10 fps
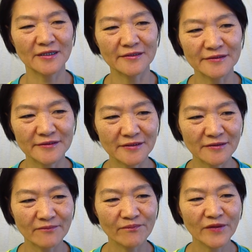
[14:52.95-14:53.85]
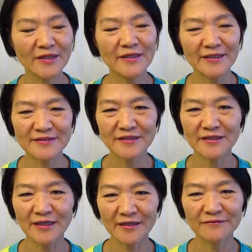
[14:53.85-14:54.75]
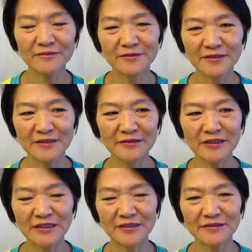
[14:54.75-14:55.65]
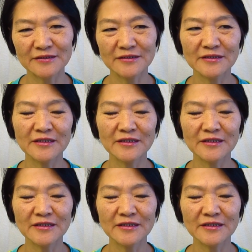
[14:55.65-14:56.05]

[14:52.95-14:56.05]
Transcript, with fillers: And uh, I think everybody need,